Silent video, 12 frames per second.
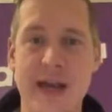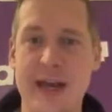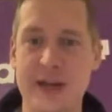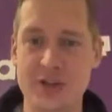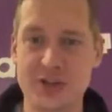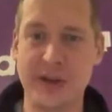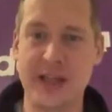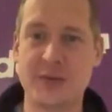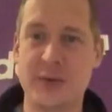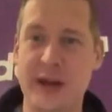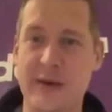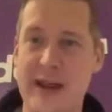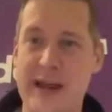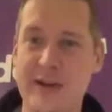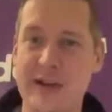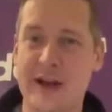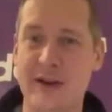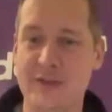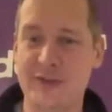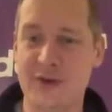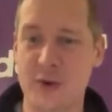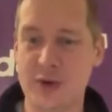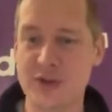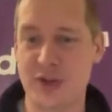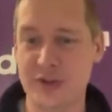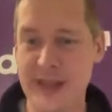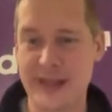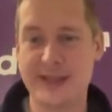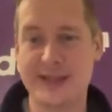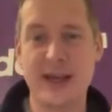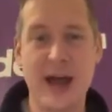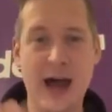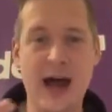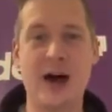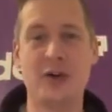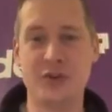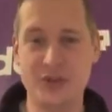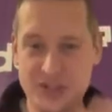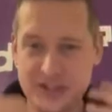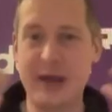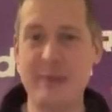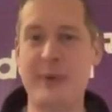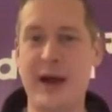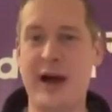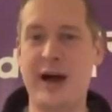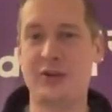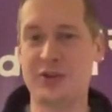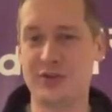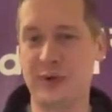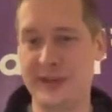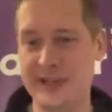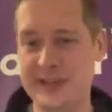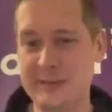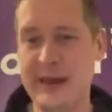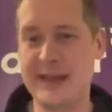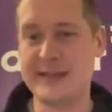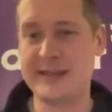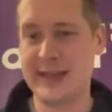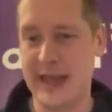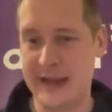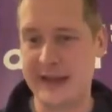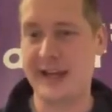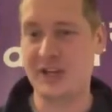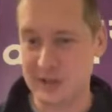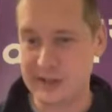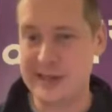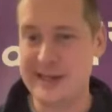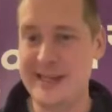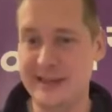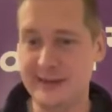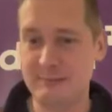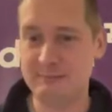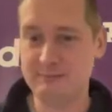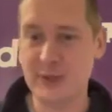So that's what I would like to focus on next. How to step out of all this mess and actually lead.